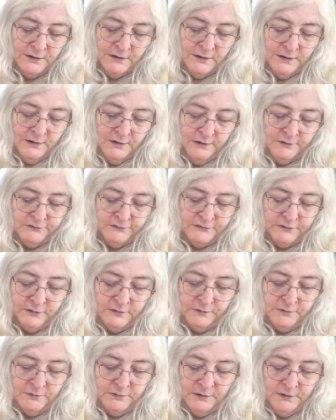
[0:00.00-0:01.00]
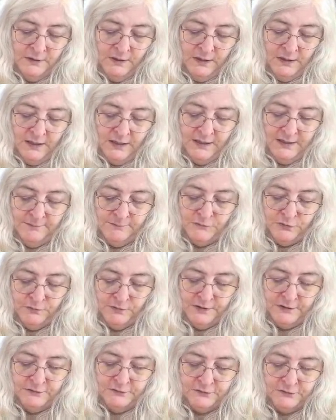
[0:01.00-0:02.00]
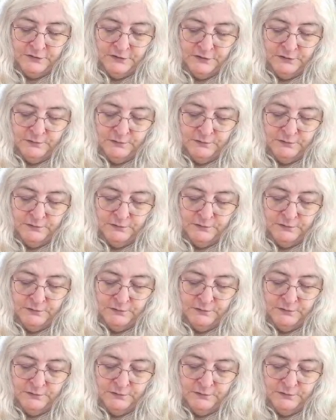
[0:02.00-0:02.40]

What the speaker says: So I'm going to